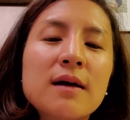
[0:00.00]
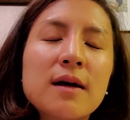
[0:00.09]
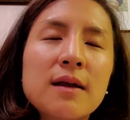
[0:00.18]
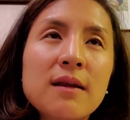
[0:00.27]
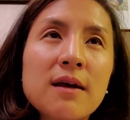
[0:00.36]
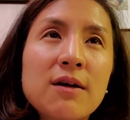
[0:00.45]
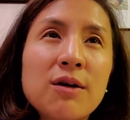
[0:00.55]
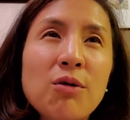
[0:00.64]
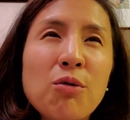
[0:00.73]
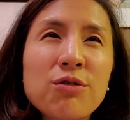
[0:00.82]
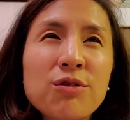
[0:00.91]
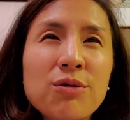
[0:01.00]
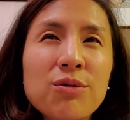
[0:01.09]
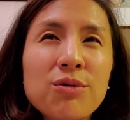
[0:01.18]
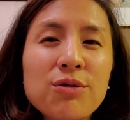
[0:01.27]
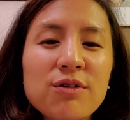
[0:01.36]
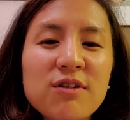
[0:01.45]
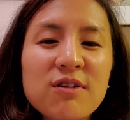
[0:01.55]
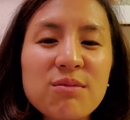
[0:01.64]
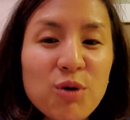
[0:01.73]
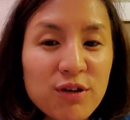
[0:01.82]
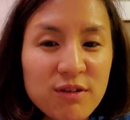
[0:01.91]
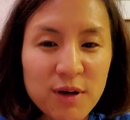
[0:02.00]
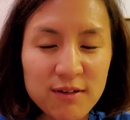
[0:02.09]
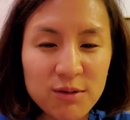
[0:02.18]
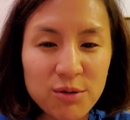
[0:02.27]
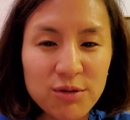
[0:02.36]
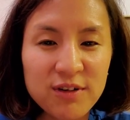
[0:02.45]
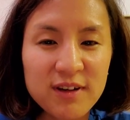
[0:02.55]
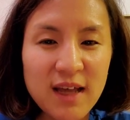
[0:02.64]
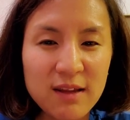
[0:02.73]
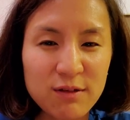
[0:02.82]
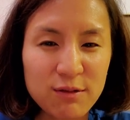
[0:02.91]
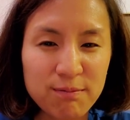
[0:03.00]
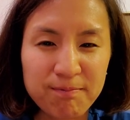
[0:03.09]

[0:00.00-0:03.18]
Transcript: And there are also smooth muscles that